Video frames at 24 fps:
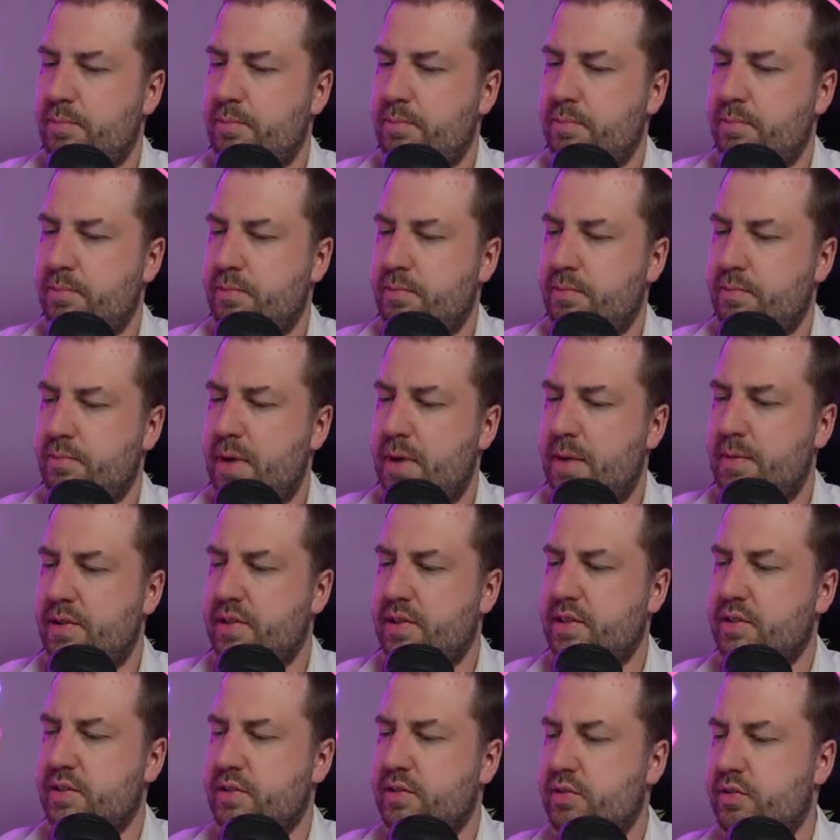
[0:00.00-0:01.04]
maybe
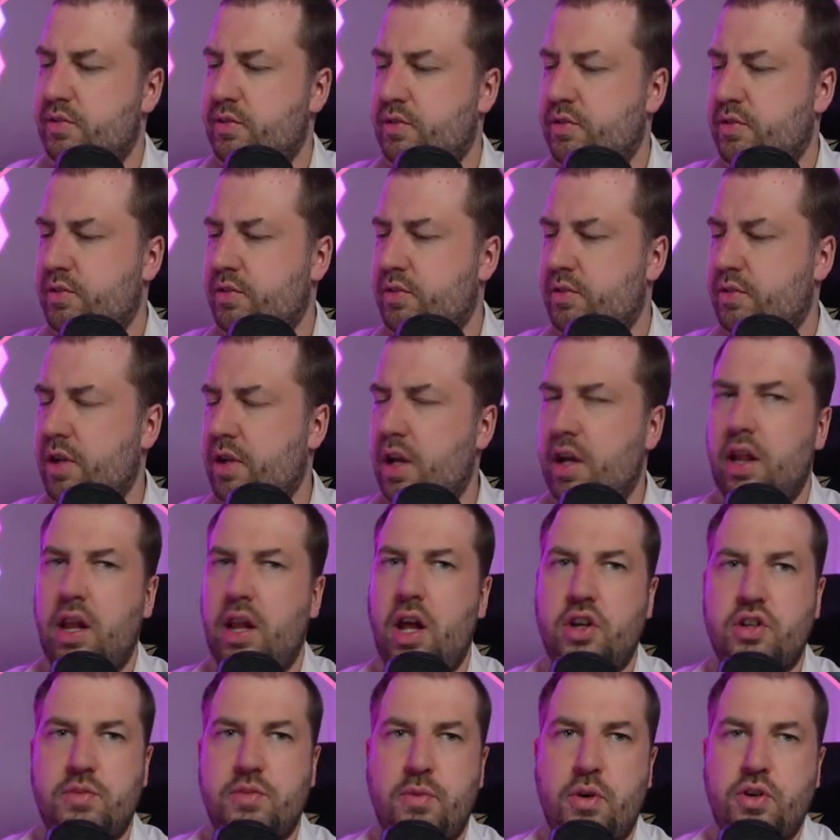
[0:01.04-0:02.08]
a
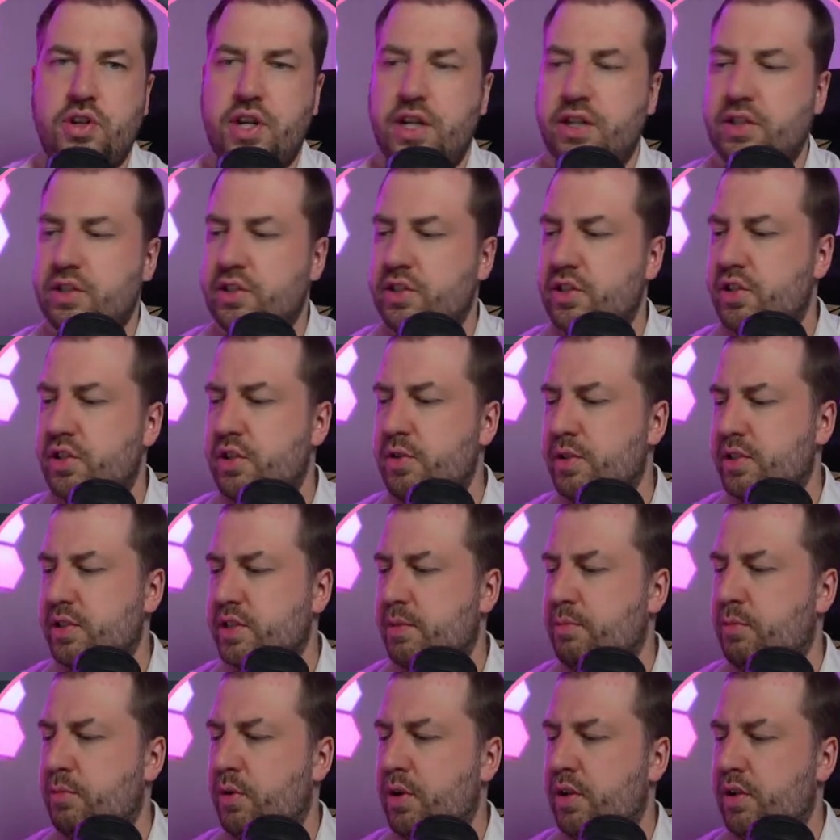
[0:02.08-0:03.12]
larger project to do at some
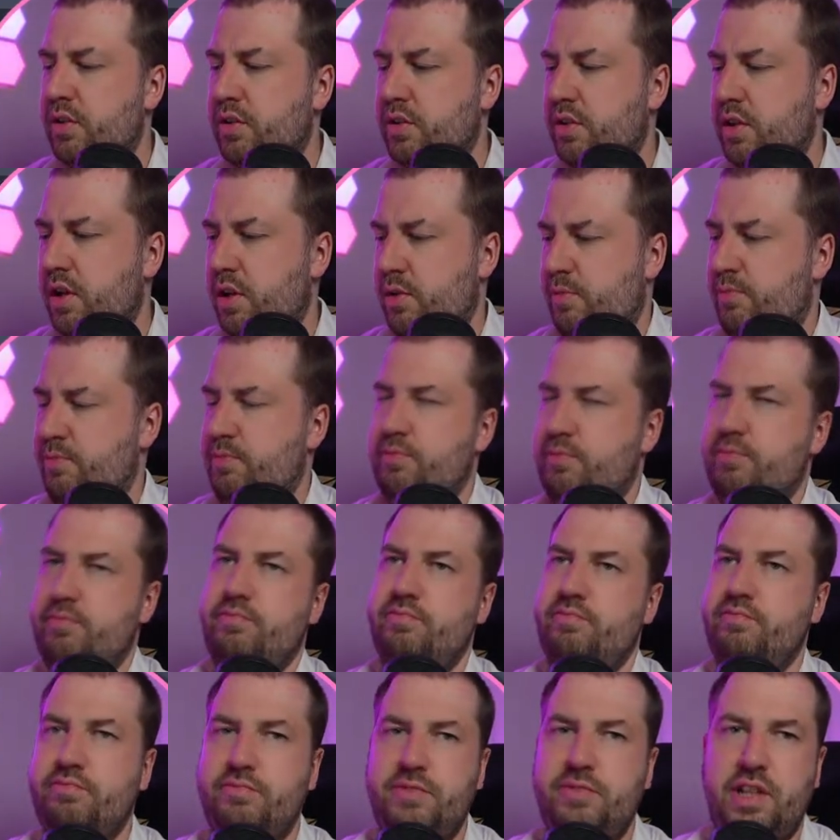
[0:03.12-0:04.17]
point, kind
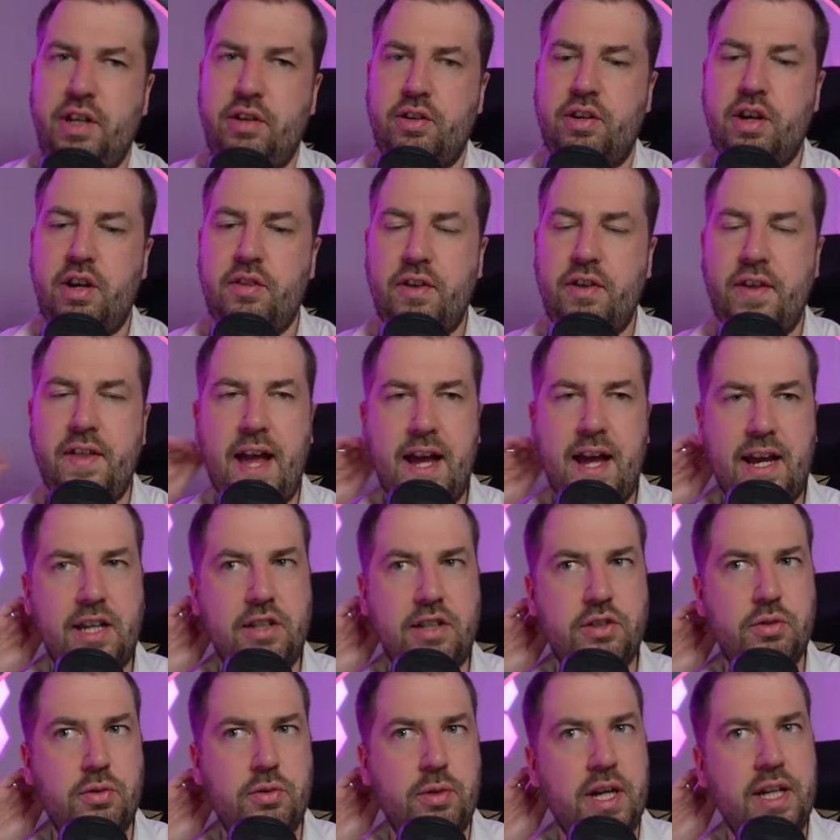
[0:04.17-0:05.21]
of like the hacking
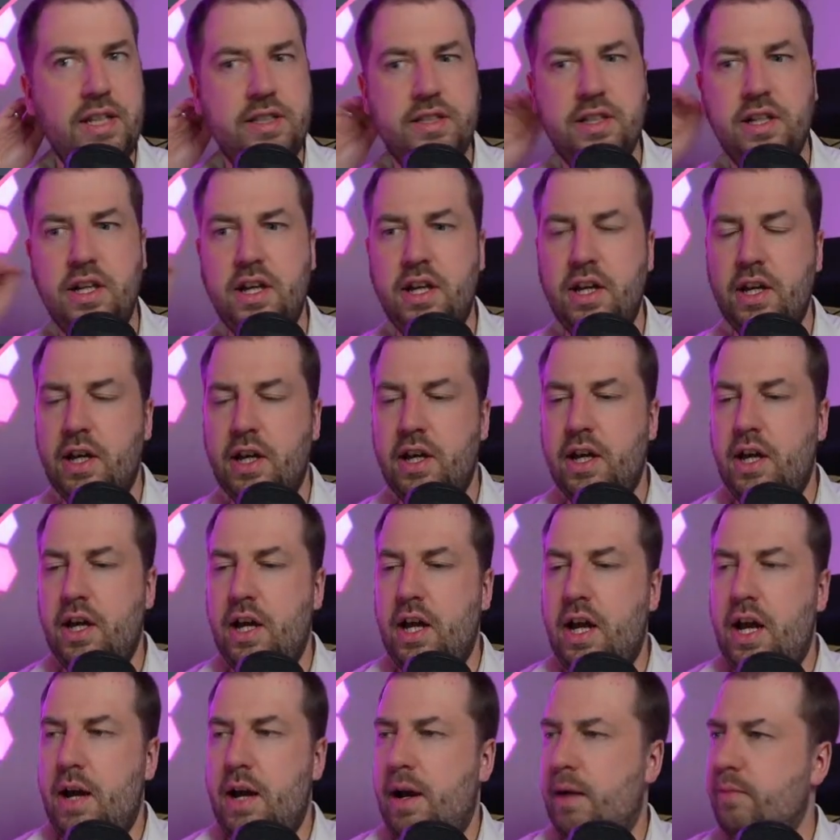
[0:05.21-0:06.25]
toolkit.
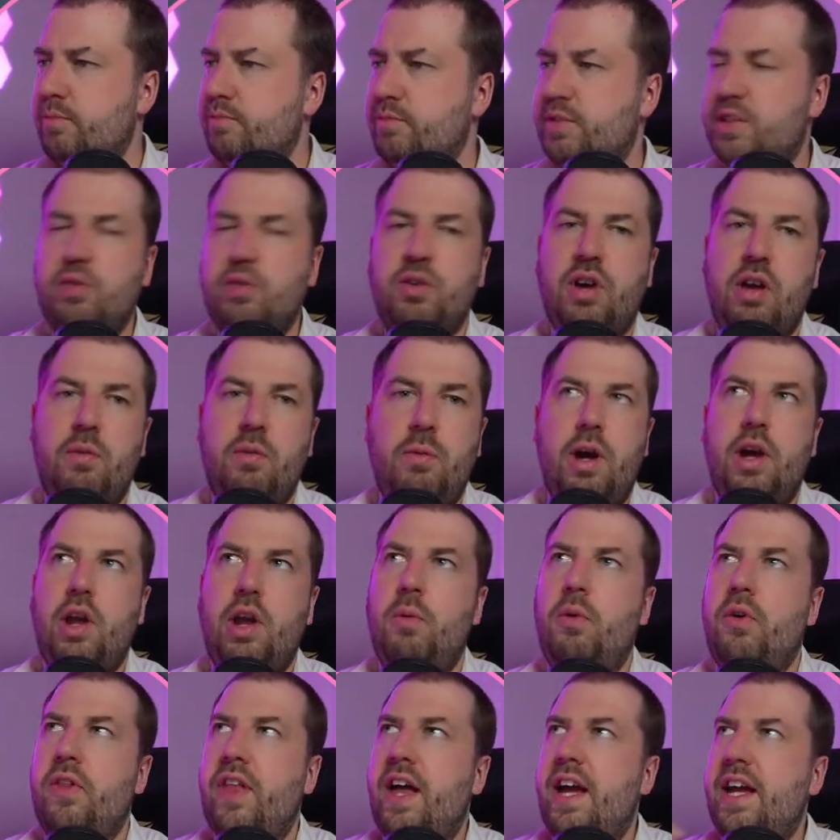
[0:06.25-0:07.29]
I'm still kind of working on what
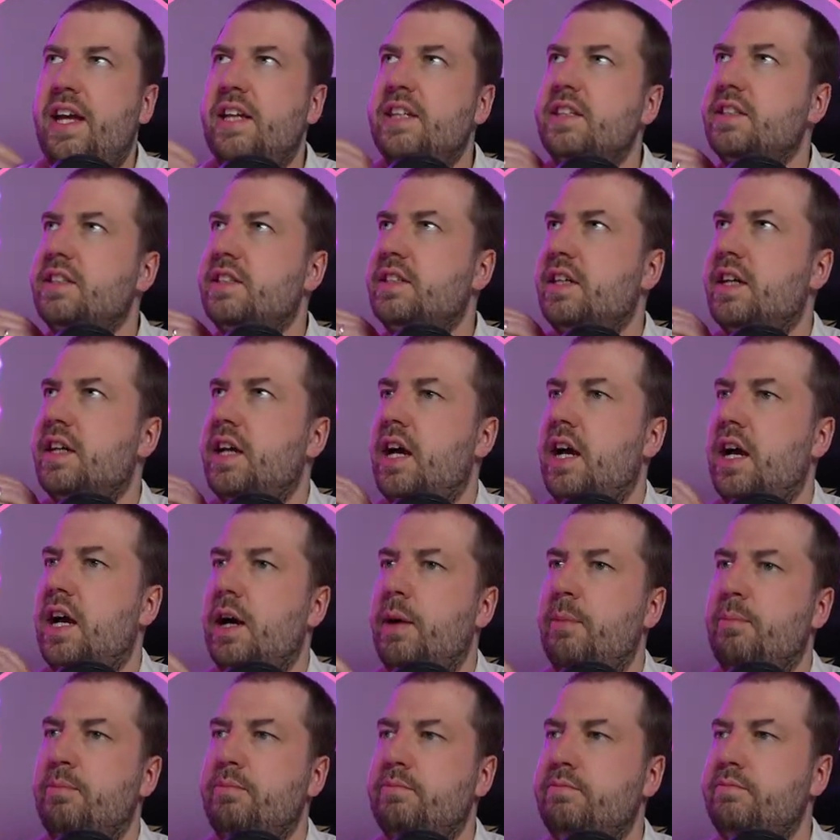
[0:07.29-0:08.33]
that is.
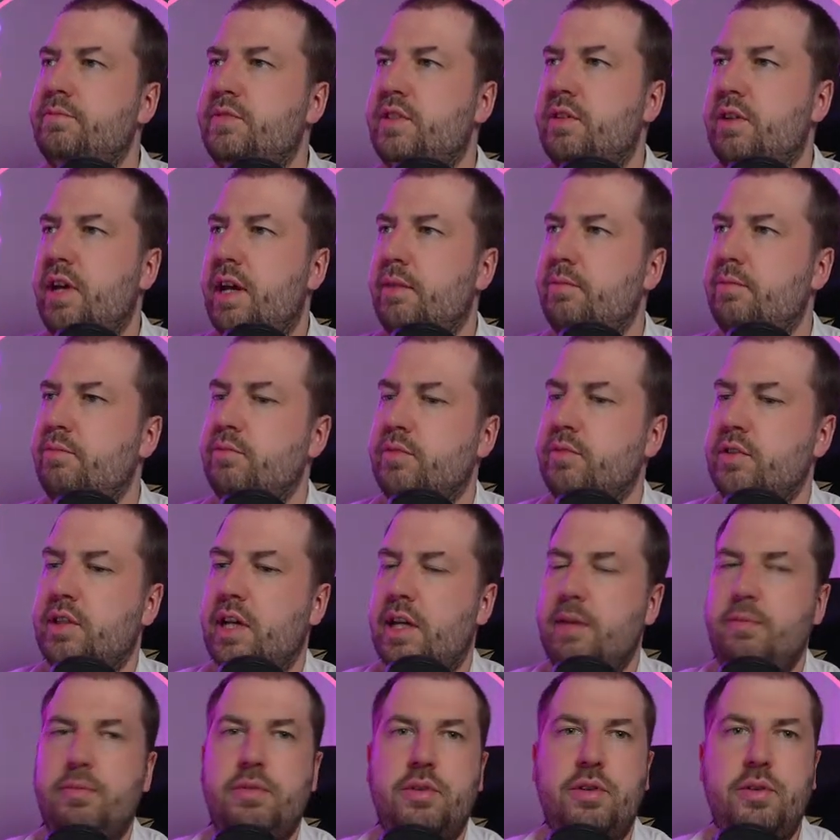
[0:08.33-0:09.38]
So yeah, we'll
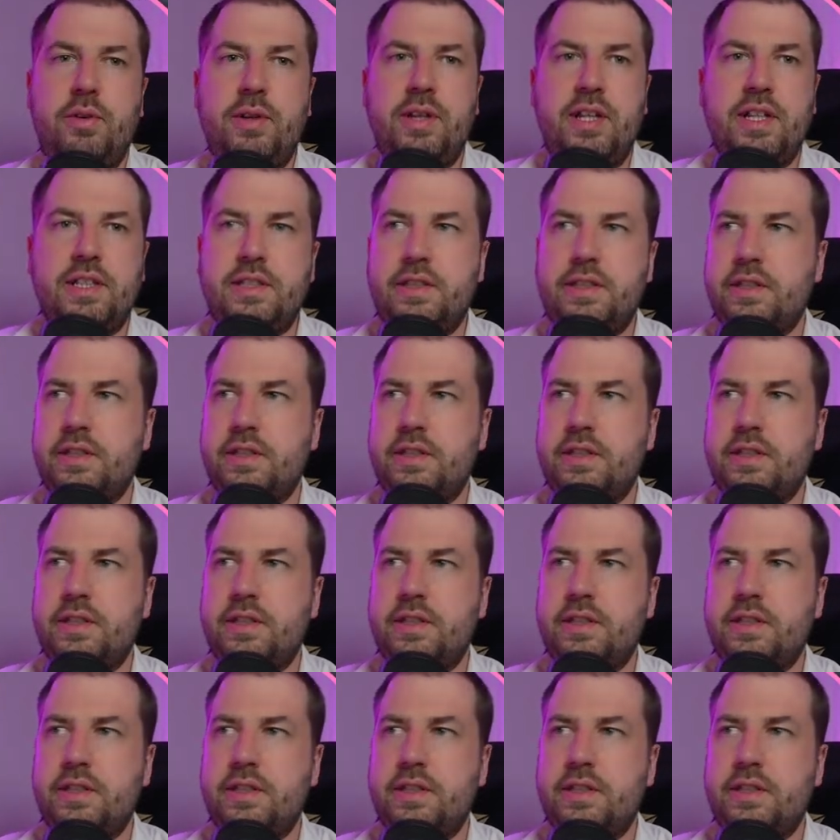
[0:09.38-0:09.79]
keep doing this